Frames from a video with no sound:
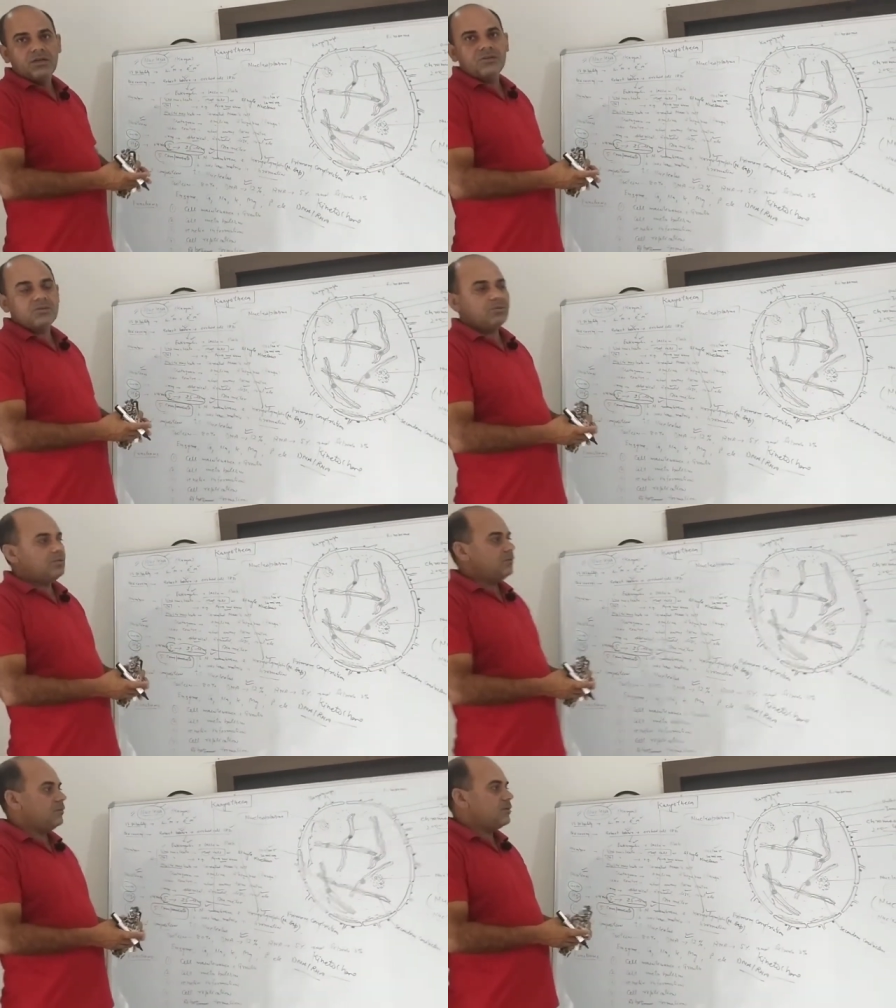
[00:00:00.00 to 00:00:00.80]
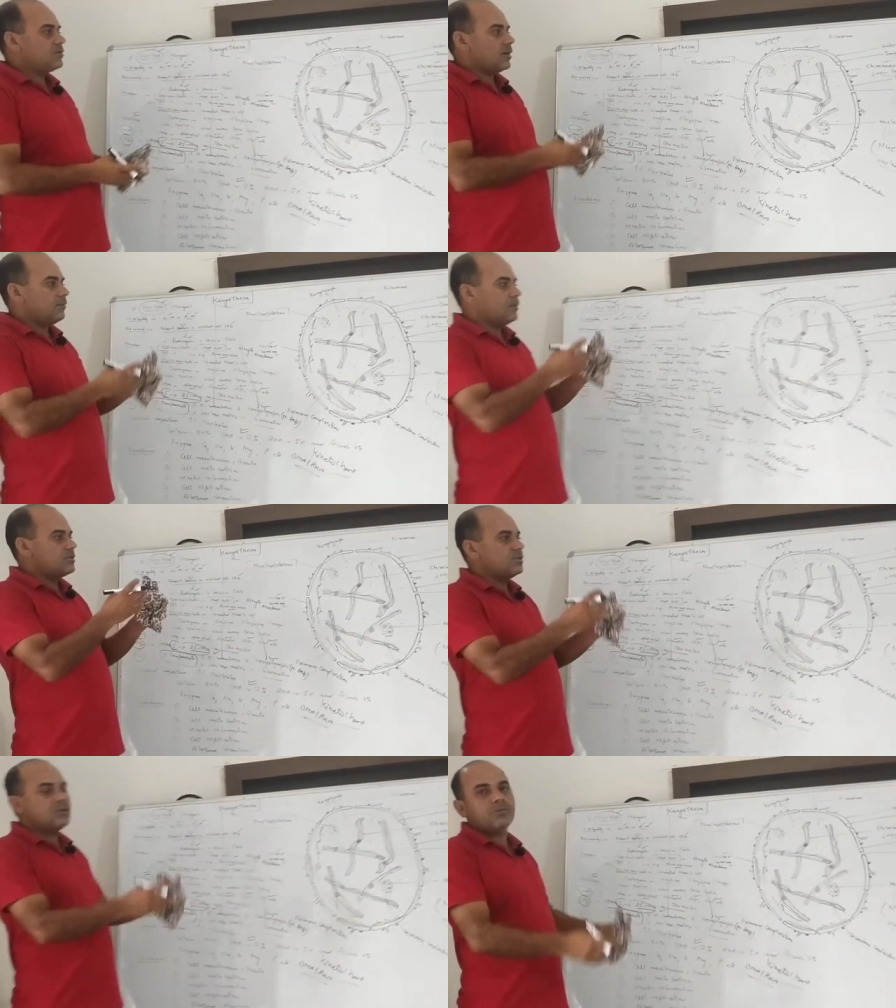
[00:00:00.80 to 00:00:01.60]
Histone which are
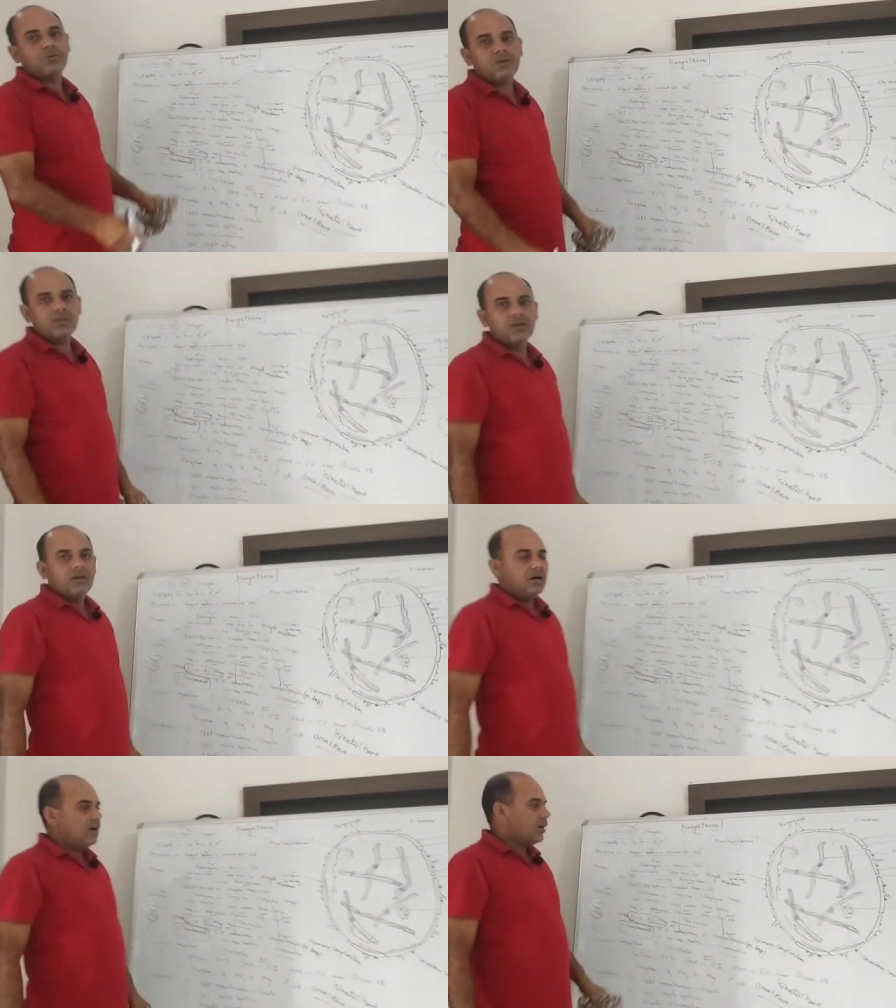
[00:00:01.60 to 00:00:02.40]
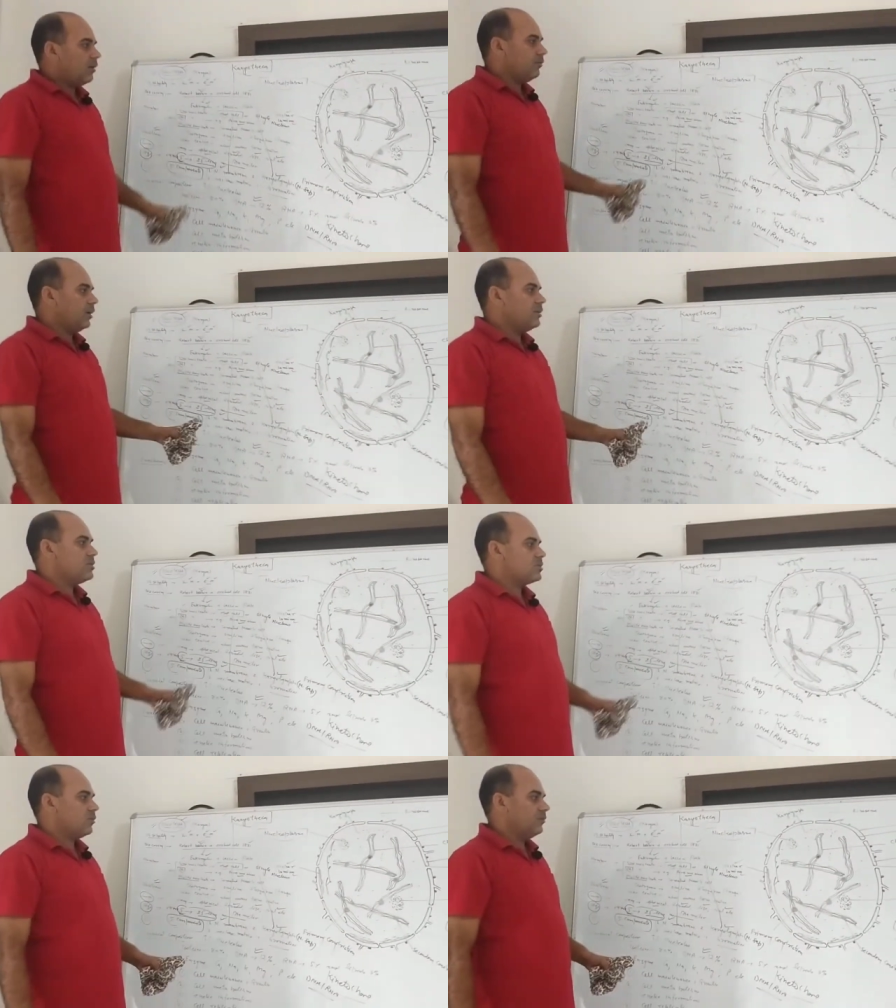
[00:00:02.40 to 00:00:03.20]
basic protein. Around the
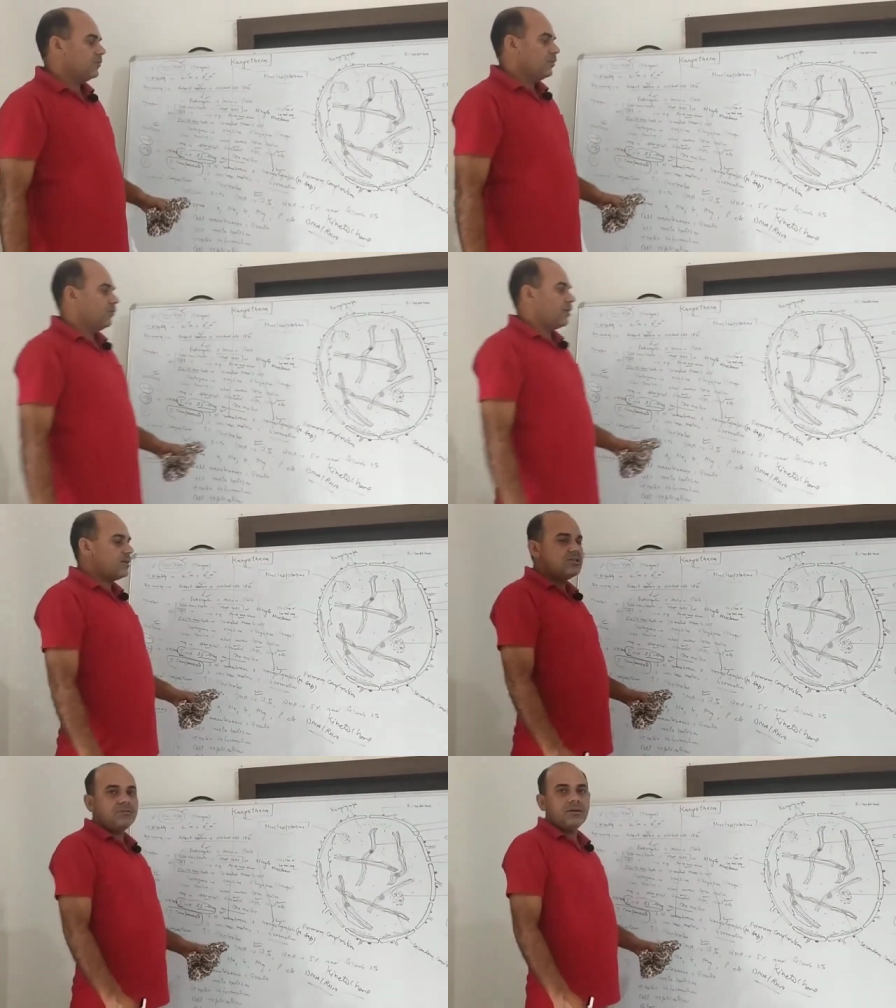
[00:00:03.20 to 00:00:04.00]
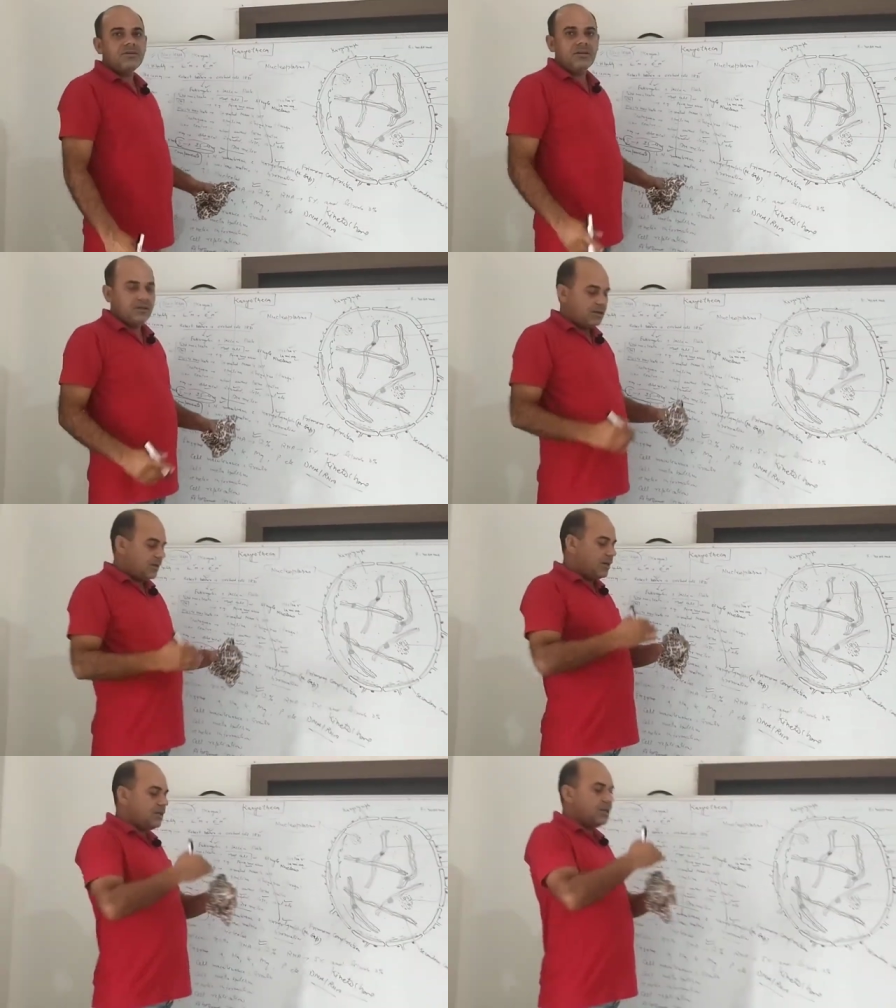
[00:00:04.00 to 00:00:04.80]
histone, what is
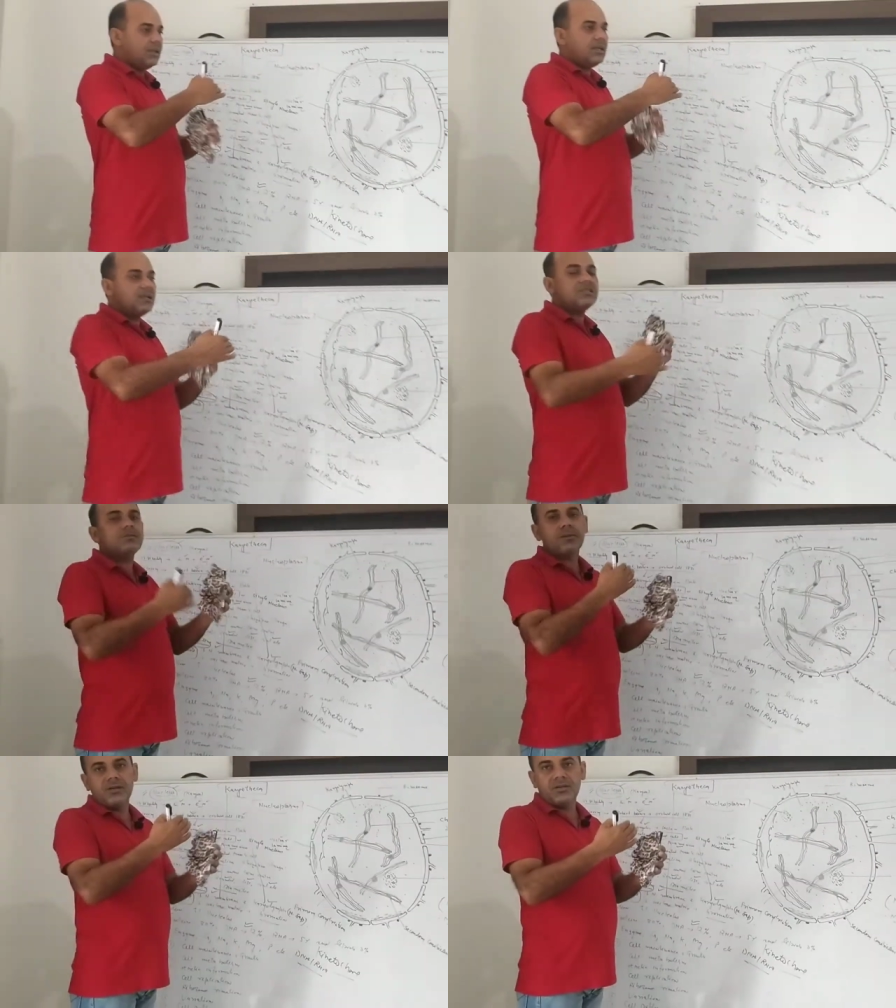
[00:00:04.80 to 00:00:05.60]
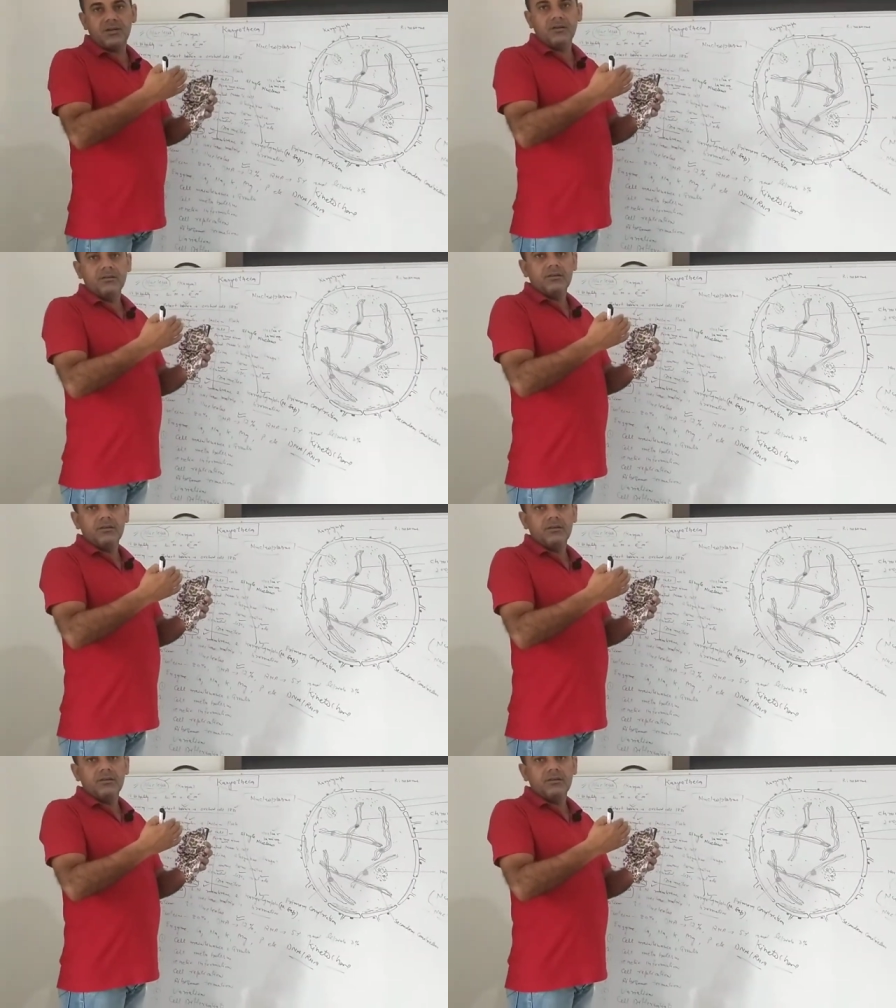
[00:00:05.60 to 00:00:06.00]
present? DNA is present.